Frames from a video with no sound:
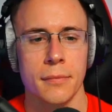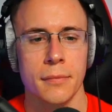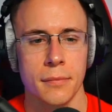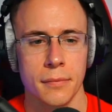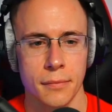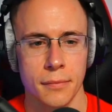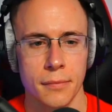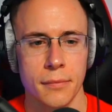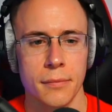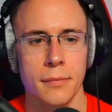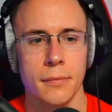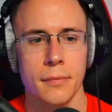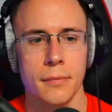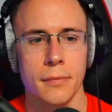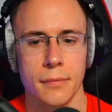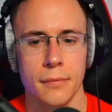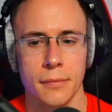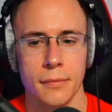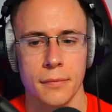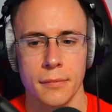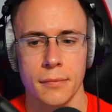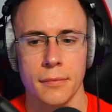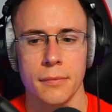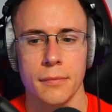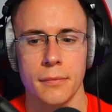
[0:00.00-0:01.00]

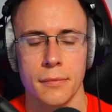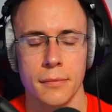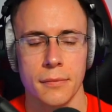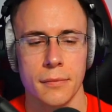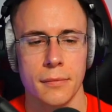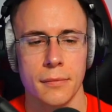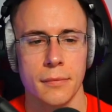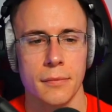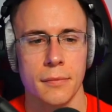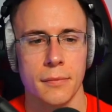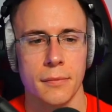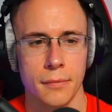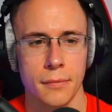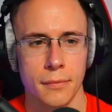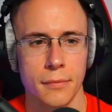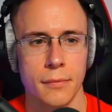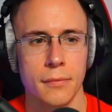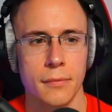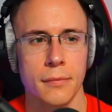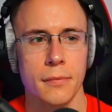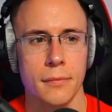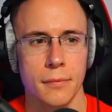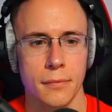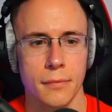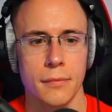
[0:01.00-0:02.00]

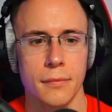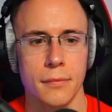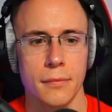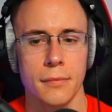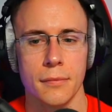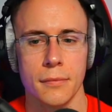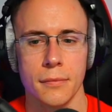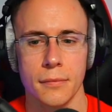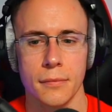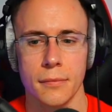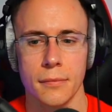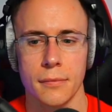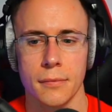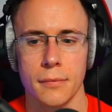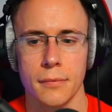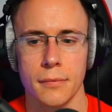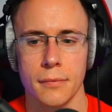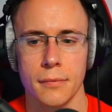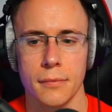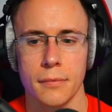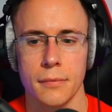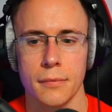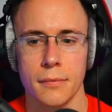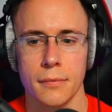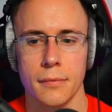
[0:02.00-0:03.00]

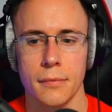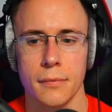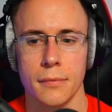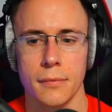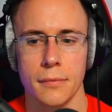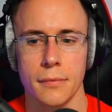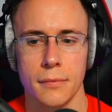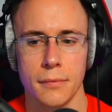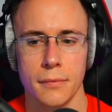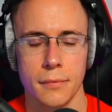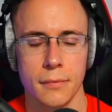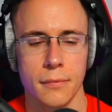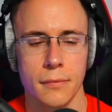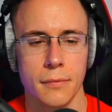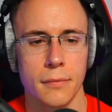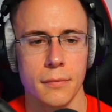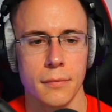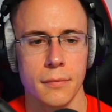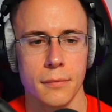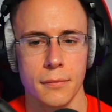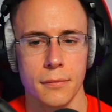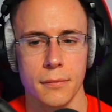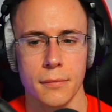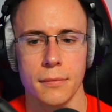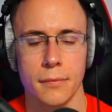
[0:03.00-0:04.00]

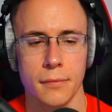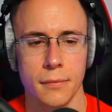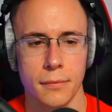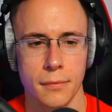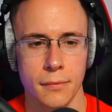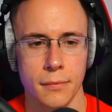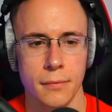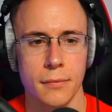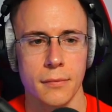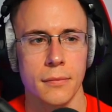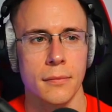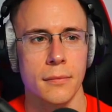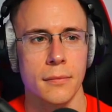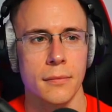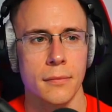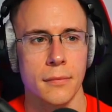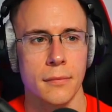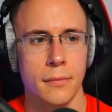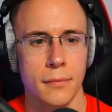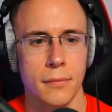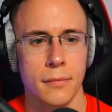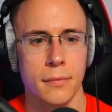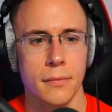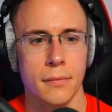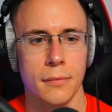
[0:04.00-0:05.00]

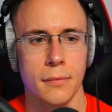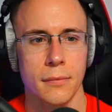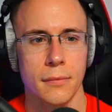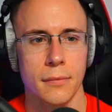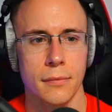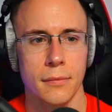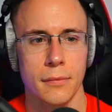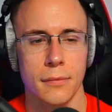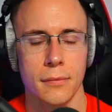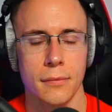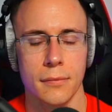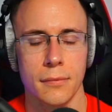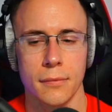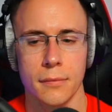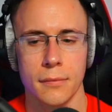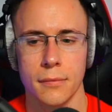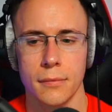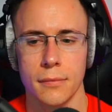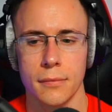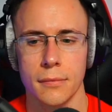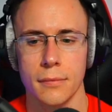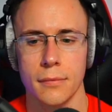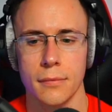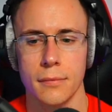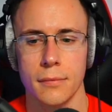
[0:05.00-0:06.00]

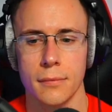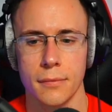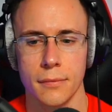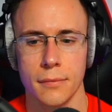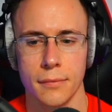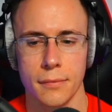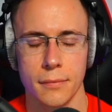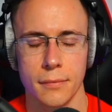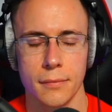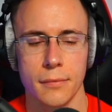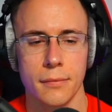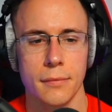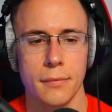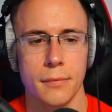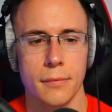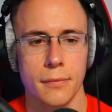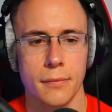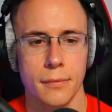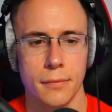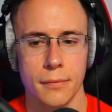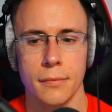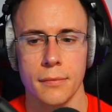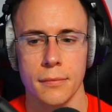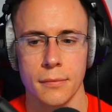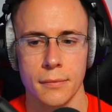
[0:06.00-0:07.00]

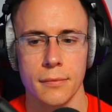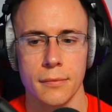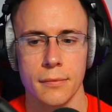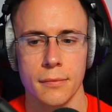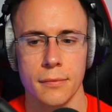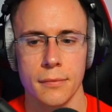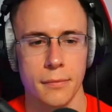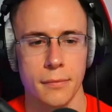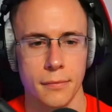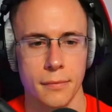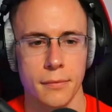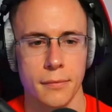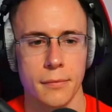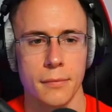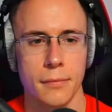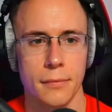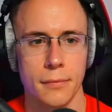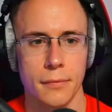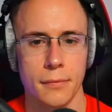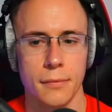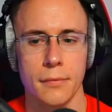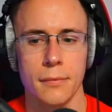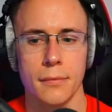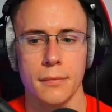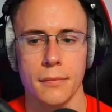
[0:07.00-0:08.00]
The person shown says nothing.